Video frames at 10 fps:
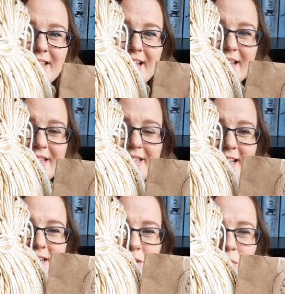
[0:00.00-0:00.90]
the
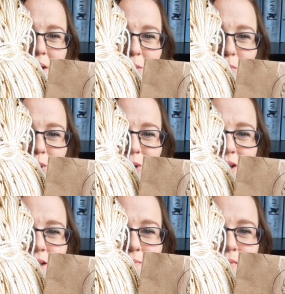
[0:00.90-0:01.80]
Sandpiper
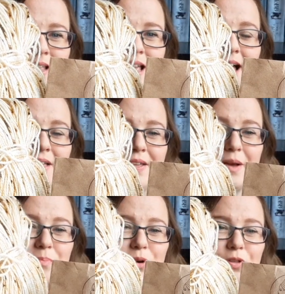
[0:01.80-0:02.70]
colour, and they are
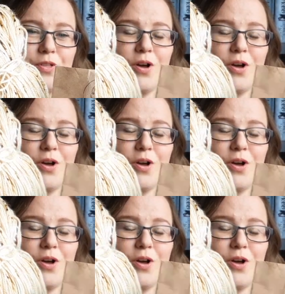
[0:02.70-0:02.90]
both